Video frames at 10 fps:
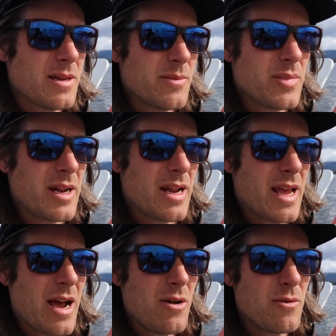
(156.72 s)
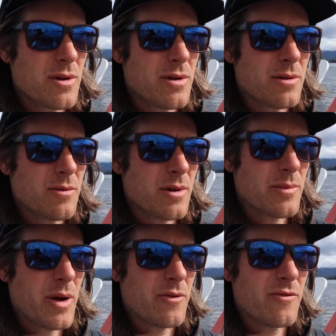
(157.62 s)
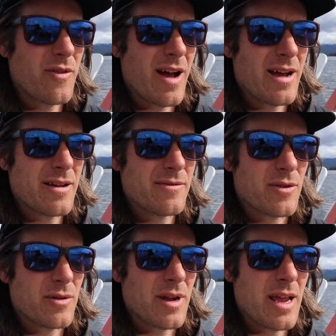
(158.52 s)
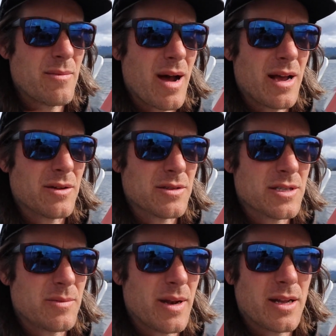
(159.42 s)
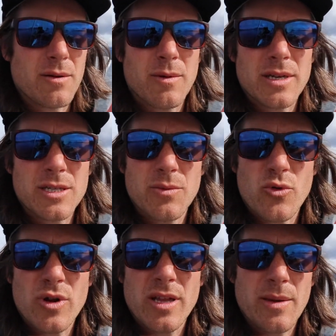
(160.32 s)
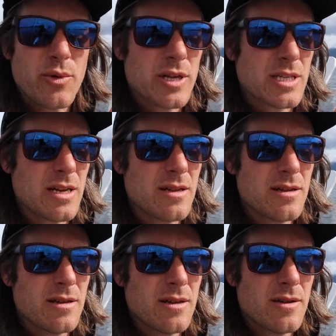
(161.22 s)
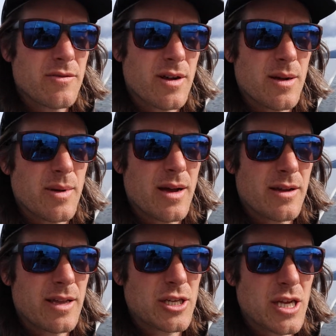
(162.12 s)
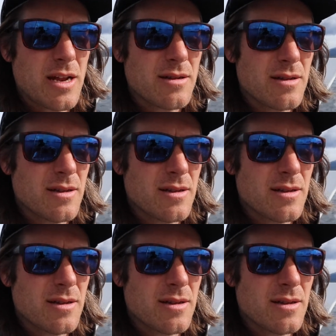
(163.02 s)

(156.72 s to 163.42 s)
But anyhow, we're about 5 or 8 miles, depending on which marina they put us in, from Ketchikan.